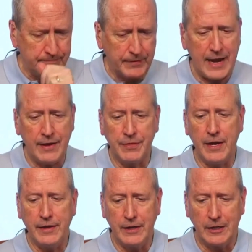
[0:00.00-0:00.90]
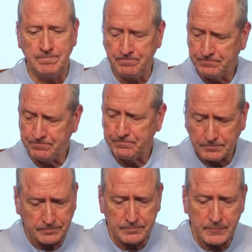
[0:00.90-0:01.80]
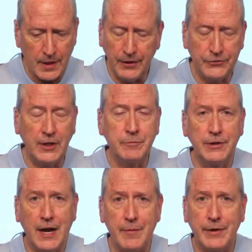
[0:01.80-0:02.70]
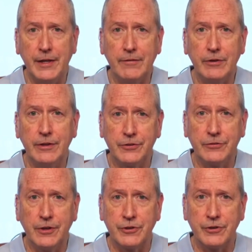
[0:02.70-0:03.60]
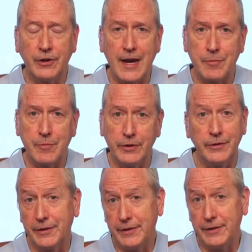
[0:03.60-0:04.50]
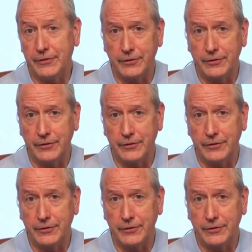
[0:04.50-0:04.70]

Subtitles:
and they seem to dominate every decision on Capitol Hill, and it needs to